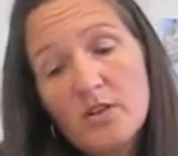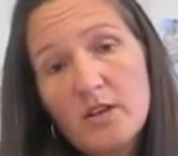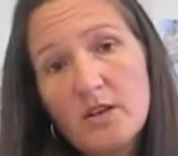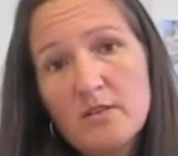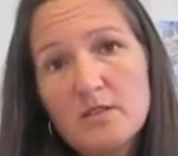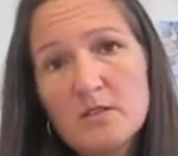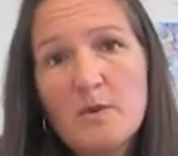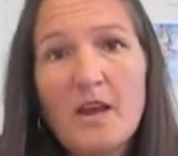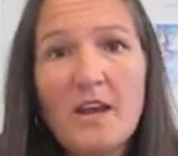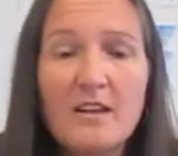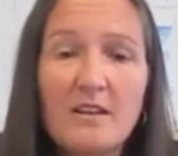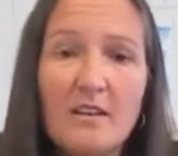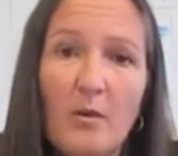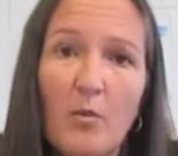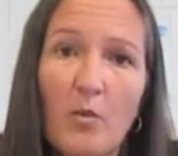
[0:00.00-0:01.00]
year in
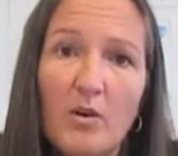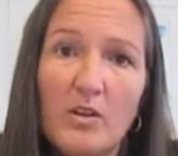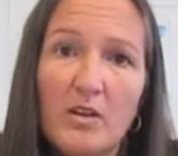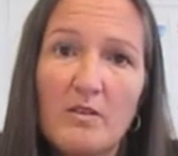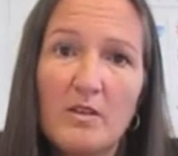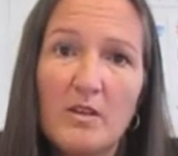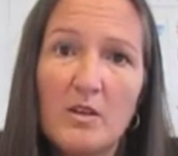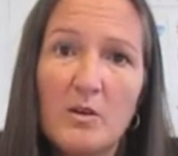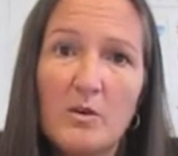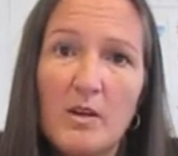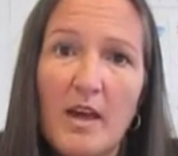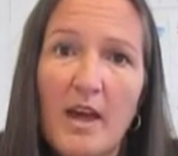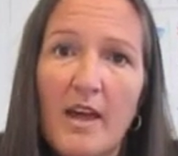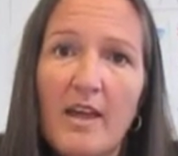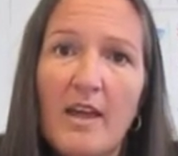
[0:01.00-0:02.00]
Spain and 1 year in the
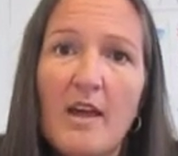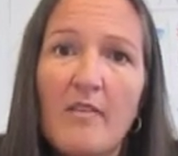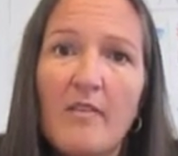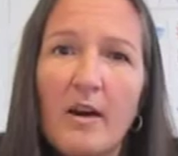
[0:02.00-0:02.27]
UK.